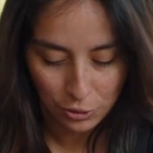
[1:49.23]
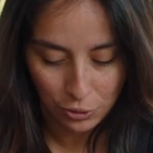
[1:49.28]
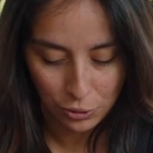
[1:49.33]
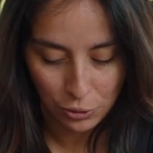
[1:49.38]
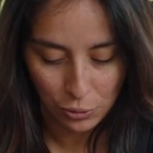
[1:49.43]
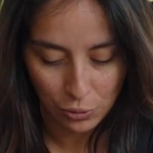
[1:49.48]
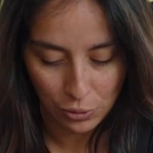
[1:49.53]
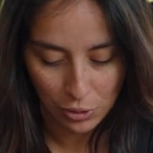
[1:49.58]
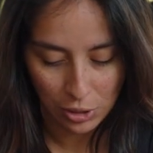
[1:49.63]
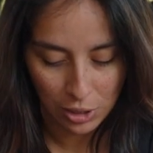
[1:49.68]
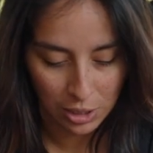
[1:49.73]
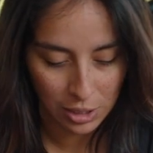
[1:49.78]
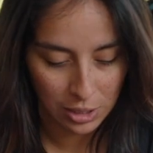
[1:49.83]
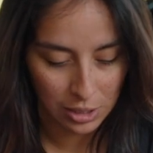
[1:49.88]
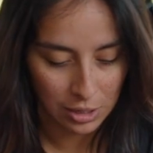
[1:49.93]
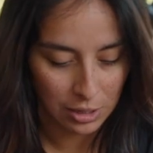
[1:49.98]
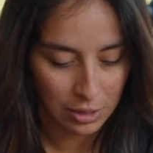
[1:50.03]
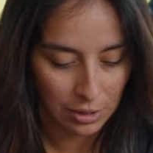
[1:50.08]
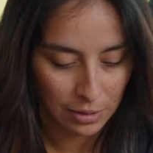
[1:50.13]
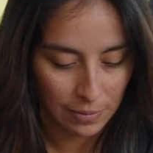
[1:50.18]
your
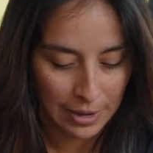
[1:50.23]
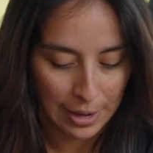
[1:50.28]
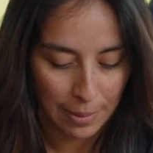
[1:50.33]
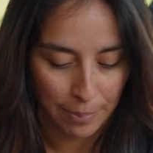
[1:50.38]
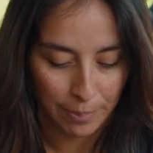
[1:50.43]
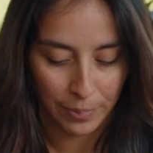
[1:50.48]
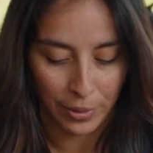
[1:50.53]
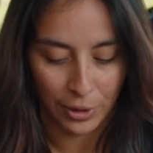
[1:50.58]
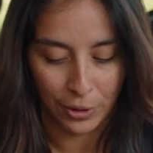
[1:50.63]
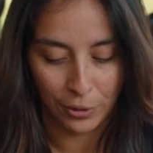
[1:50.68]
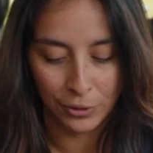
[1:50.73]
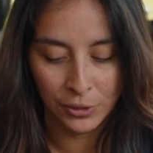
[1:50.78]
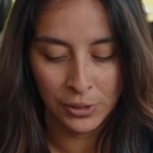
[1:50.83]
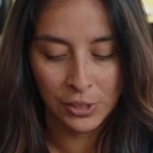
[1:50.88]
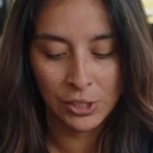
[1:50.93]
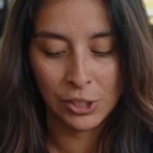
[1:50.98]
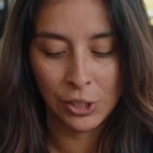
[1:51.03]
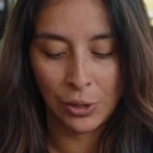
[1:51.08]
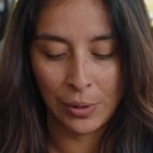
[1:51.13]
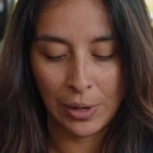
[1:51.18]
hip
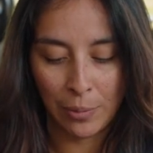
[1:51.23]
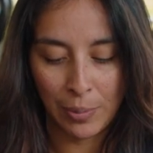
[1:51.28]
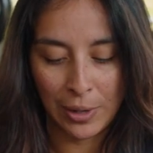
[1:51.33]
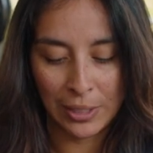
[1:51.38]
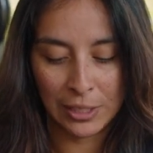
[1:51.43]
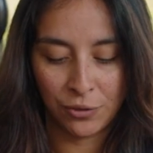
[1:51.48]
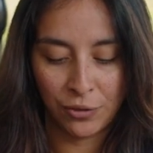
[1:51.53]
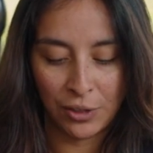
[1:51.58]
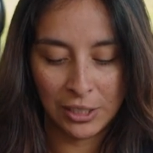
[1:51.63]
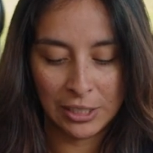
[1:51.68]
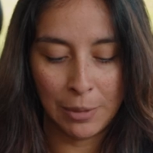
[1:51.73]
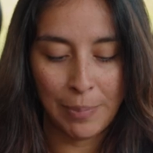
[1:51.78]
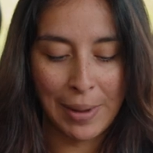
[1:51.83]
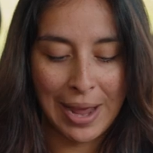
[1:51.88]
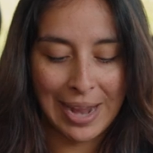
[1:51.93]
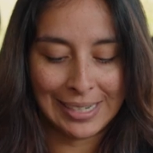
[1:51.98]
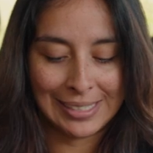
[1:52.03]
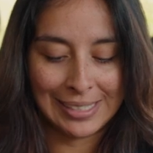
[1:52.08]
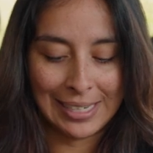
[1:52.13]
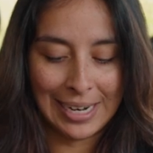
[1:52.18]
bones. So it runs front to
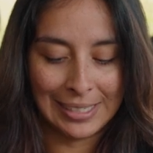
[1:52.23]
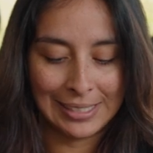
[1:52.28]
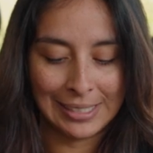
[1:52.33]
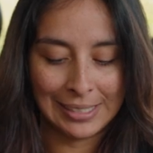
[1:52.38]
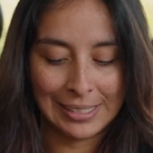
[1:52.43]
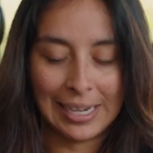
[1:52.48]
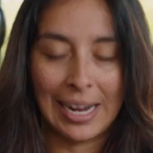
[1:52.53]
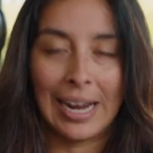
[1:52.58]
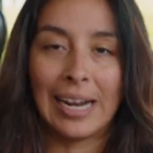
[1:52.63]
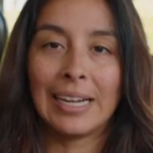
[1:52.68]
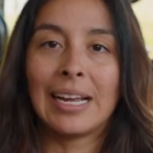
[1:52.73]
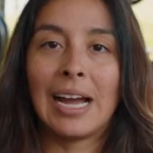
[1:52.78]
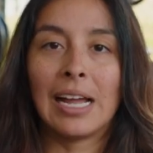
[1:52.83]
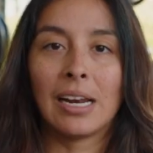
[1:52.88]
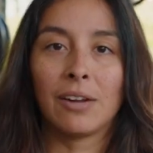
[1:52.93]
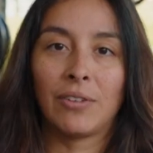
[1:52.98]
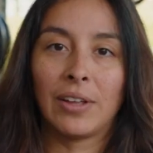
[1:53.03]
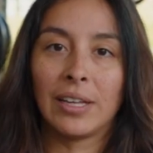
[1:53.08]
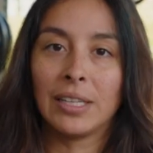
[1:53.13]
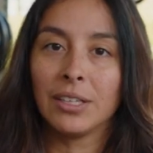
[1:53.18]
back, side to side,
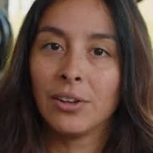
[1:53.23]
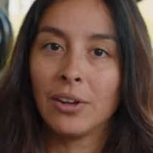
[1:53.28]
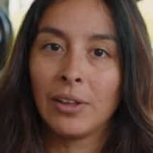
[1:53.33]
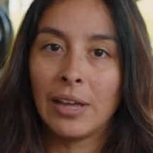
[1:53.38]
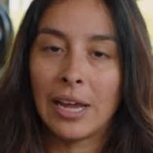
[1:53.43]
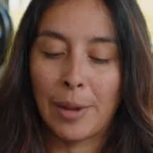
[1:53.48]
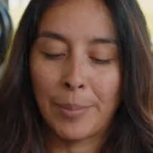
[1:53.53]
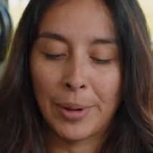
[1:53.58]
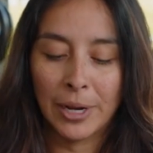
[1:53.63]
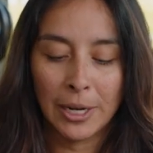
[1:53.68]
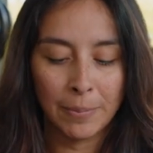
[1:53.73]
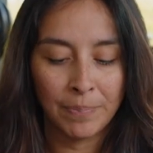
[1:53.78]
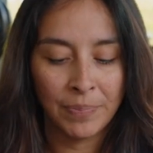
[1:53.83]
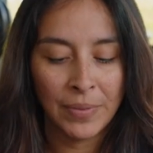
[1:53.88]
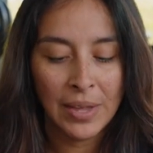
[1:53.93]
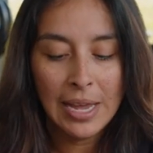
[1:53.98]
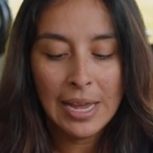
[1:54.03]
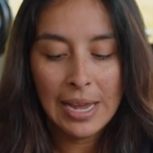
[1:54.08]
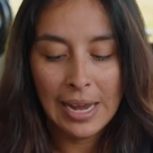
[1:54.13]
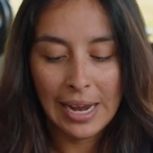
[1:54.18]
kind of like a little hammock.
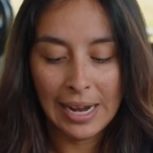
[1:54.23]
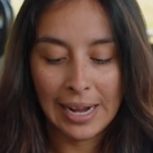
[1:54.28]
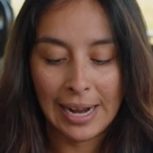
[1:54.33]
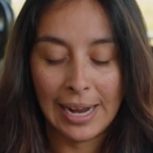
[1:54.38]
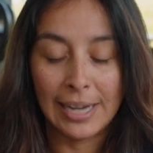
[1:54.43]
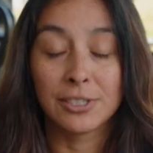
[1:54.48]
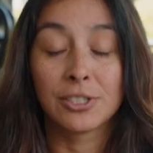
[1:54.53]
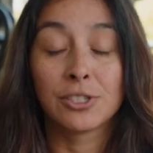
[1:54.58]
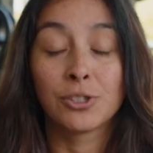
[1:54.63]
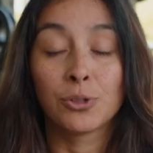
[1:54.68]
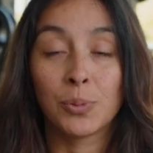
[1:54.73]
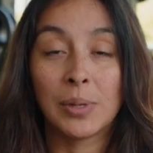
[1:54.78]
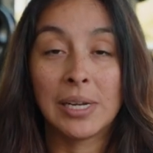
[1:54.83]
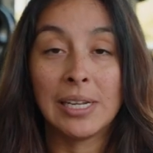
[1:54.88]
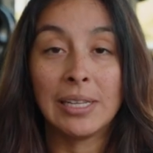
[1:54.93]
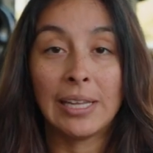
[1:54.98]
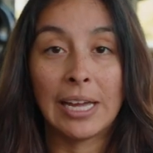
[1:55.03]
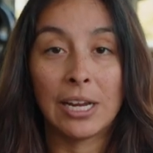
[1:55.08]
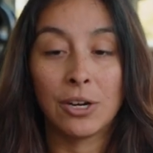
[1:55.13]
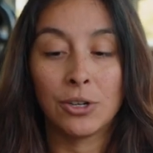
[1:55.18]
It has three
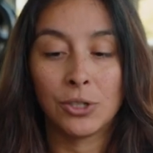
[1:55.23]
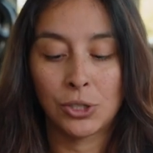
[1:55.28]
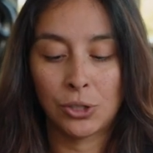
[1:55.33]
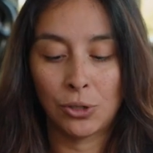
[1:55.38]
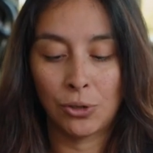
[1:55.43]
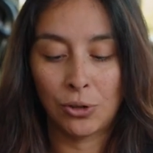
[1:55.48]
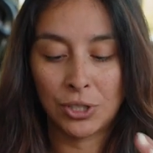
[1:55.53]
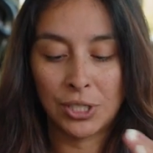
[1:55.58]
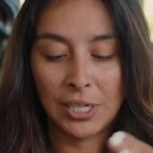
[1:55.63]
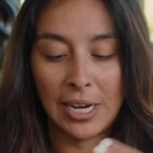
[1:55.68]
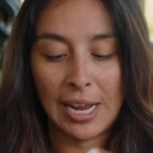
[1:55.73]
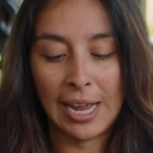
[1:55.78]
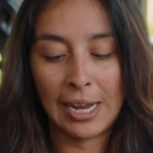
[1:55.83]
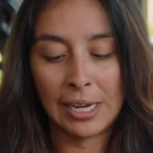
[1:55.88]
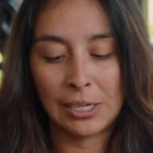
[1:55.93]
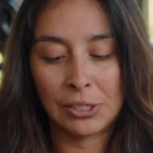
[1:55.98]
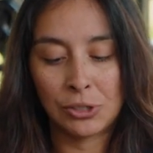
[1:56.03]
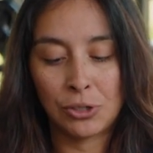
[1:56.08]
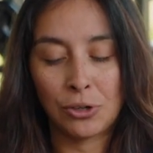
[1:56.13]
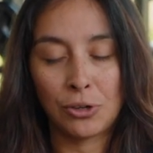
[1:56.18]
layers. So there's an
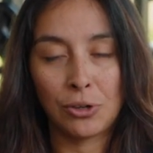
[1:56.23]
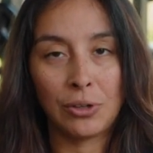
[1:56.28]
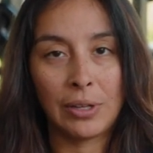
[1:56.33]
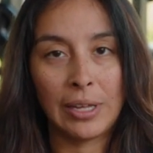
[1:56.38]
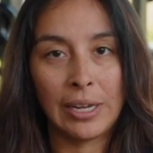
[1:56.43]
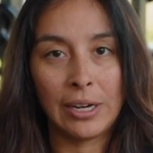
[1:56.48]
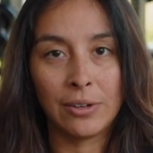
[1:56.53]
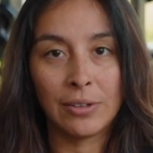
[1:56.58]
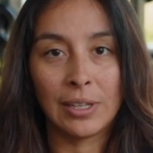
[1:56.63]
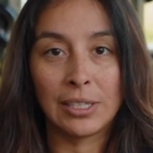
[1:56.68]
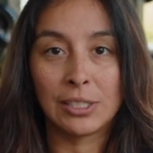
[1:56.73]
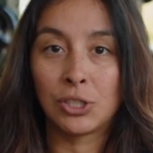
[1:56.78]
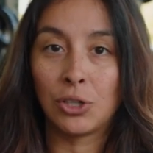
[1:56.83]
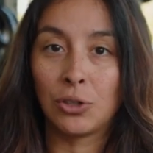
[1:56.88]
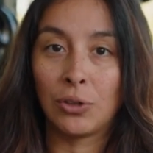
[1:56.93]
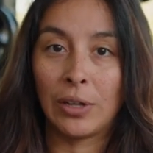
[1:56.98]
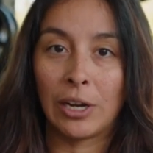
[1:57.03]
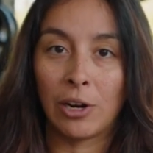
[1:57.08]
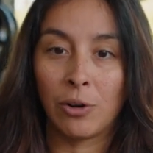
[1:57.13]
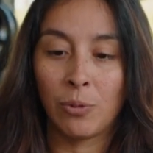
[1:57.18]
external layer, that's your
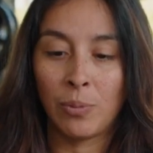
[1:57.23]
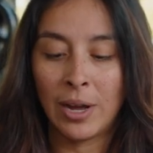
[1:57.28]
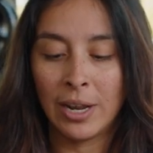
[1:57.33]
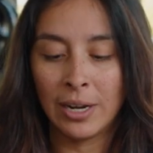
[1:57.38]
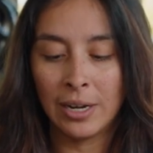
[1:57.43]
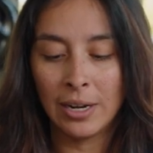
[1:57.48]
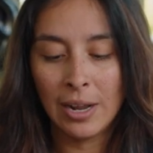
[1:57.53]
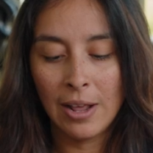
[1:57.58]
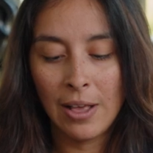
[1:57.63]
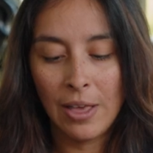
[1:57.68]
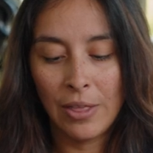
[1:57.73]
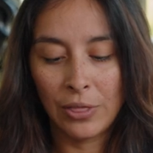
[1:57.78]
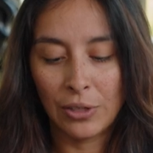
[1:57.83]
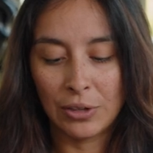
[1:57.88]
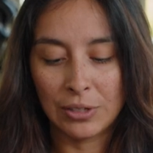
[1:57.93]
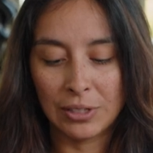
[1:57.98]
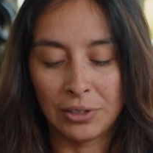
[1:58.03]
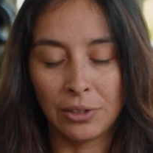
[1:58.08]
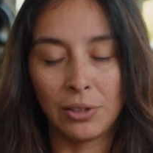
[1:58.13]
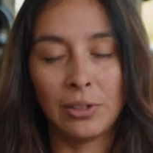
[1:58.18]
layer one.
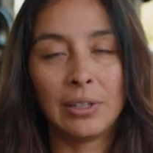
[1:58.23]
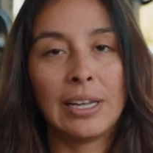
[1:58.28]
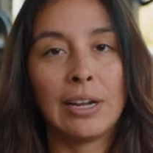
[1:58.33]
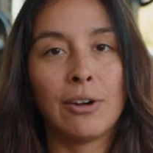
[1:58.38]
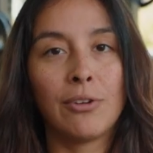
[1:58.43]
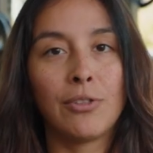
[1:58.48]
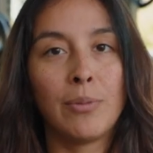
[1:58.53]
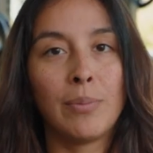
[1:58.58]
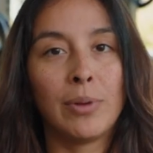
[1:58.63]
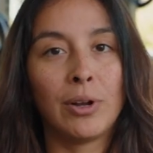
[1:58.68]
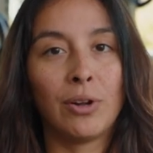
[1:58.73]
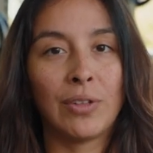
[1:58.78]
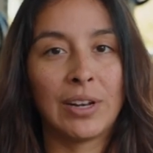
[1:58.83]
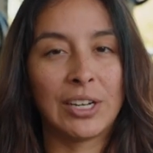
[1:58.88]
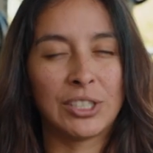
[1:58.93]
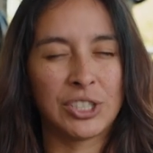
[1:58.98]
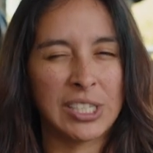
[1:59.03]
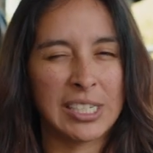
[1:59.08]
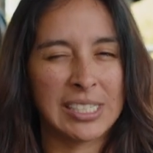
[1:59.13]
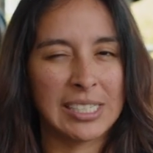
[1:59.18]
There's a little layer in the middle that
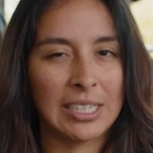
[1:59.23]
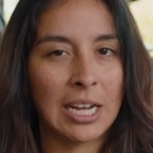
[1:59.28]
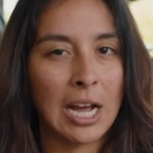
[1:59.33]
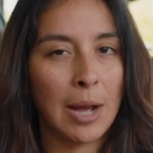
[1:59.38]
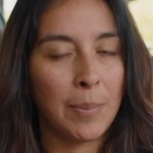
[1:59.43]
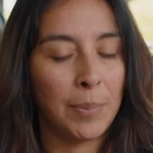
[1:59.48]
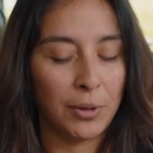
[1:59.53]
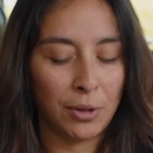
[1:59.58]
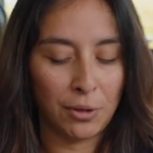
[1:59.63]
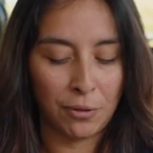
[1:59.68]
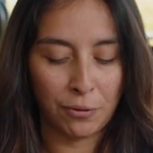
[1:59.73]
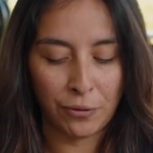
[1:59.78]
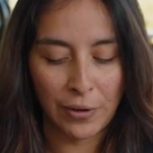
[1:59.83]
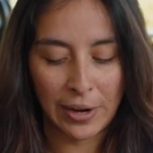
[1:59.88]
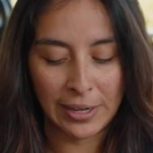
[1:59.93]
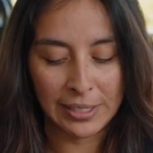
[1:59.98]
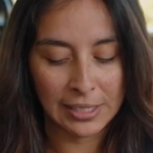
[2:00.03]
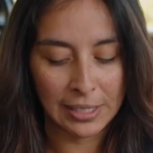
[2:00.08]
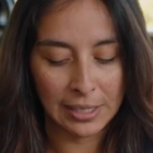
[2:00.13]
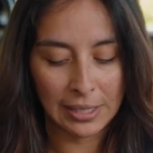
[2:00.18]
just has a couple of
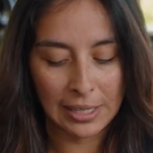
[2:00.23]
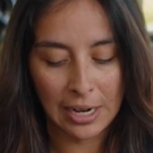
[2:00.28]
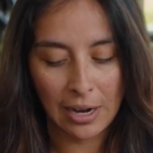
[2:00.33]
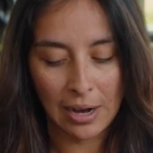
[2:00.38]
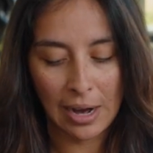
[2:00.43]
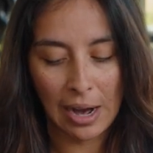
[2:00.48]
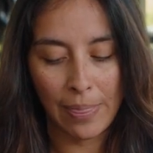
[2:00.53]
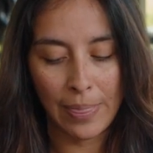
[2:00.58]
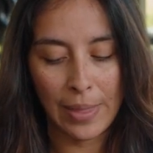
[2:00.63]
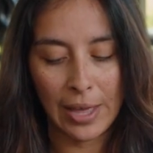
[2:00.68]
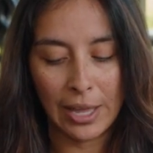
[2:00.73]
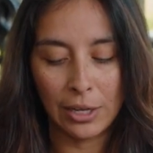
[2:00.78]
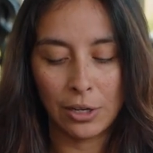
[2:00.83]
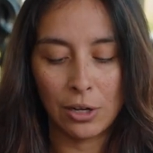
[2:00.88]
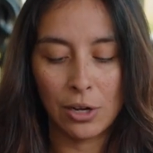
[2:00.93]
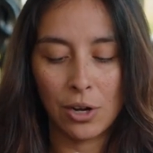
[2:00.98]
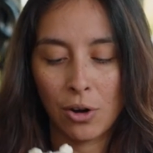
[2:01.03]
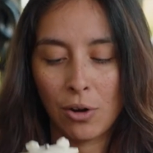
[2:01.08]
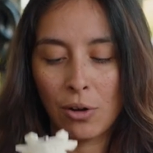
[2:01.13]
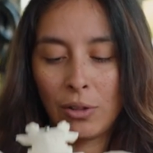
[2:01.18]
friends in there. And then
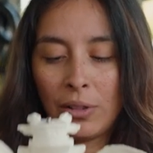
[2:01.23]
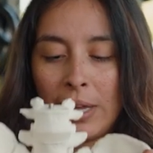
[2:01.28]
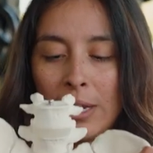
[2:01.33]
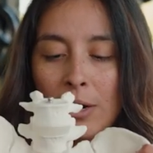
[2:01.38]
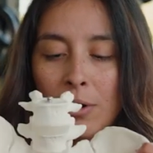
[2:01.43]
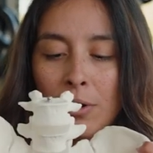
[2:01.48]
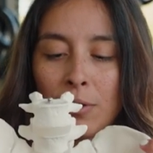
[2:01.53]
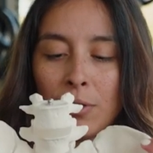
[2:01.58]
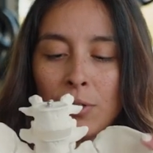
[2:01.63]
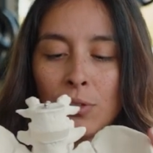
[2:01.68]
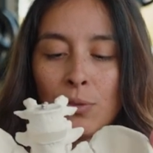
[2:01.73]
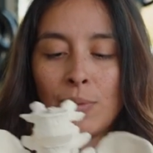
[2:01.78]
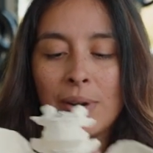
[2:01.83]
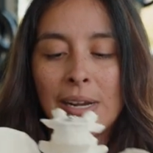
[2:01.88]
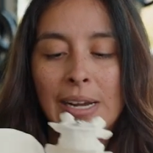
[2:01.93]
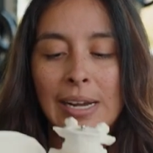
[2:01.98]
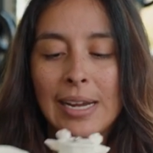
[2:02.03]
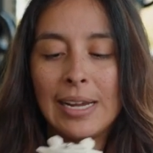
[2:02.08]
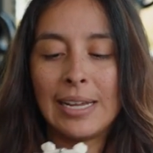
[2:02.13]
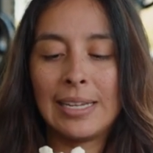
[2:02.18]
your layer
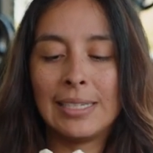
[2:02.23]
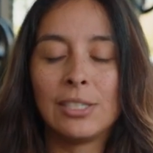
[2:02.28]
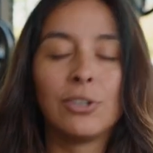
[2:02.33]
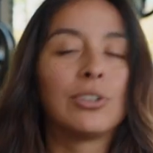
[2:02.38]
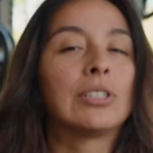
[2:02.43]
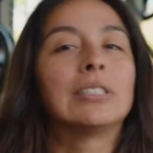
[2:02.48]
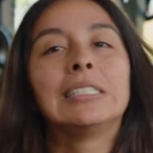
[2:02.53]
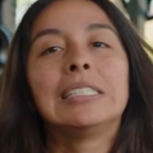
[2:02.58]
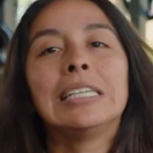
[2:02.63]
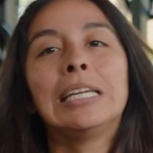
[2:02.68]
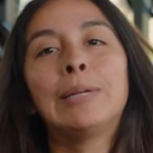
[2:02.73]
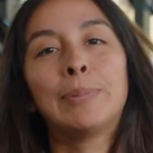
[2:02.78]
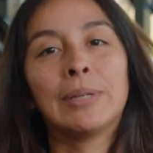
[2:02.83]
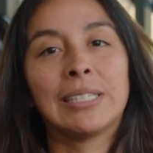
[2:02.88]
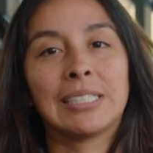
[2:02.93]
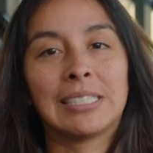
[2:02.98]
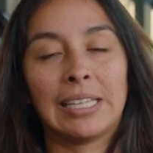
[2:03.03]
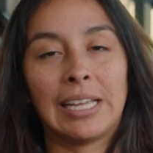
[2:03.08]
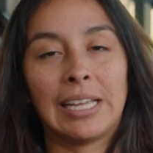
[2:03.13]
three is your deepest